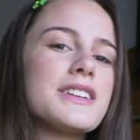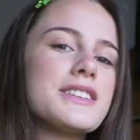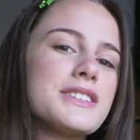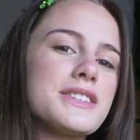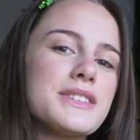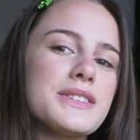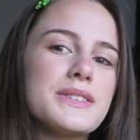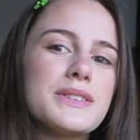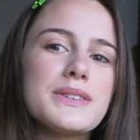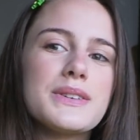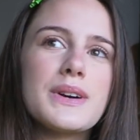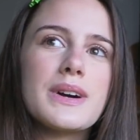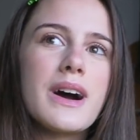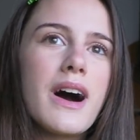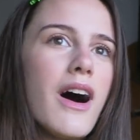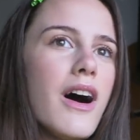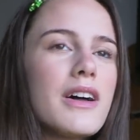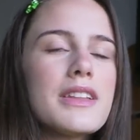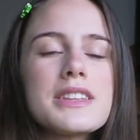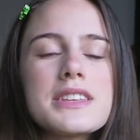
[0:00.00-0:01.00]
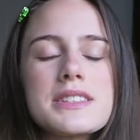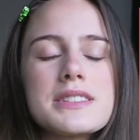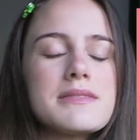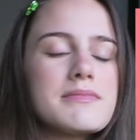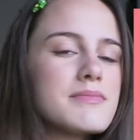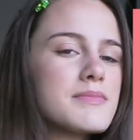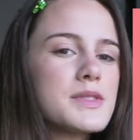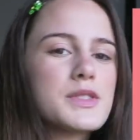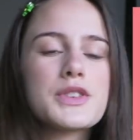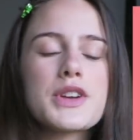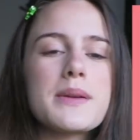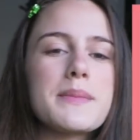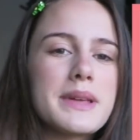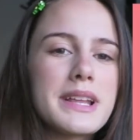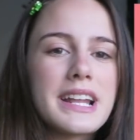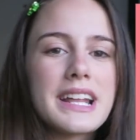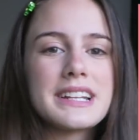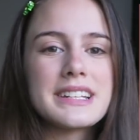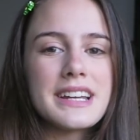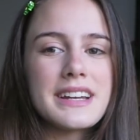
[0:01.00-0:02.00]
onto all those
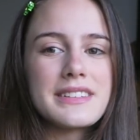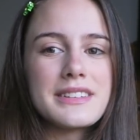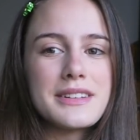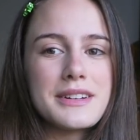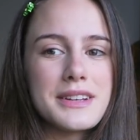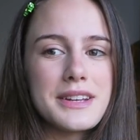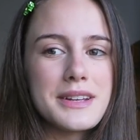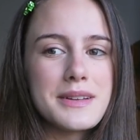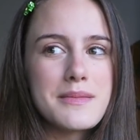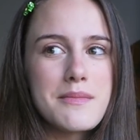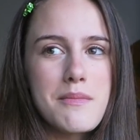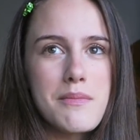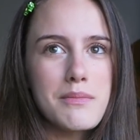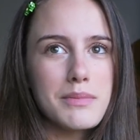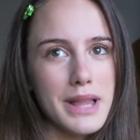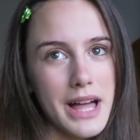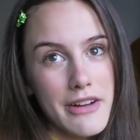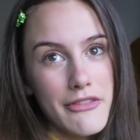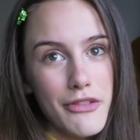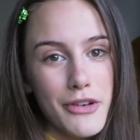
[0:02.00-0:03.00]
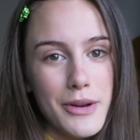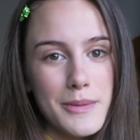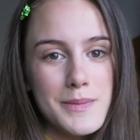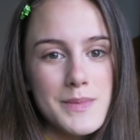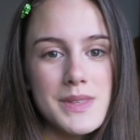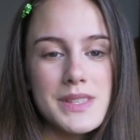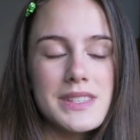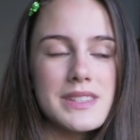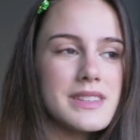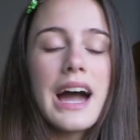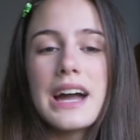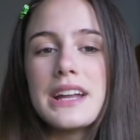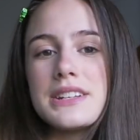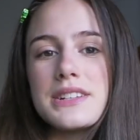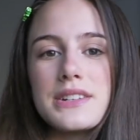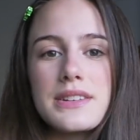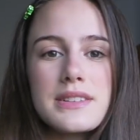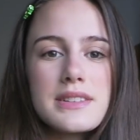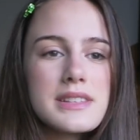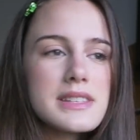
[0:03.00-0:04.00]
streaming and downloading platforms.
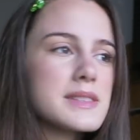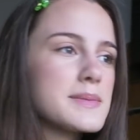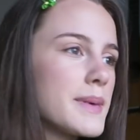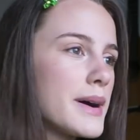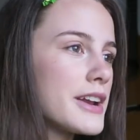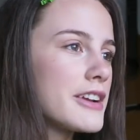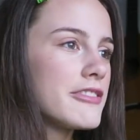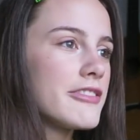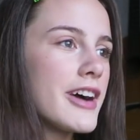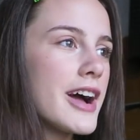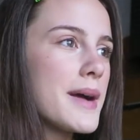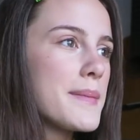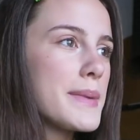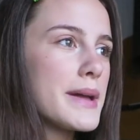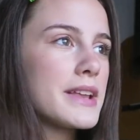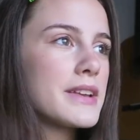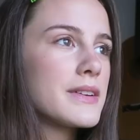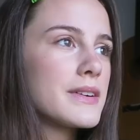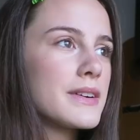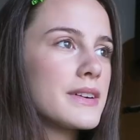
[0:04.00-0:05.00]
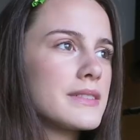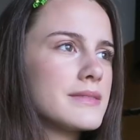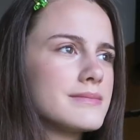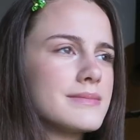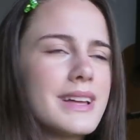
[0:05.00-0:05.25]
iTunes, Spotify, Pandora.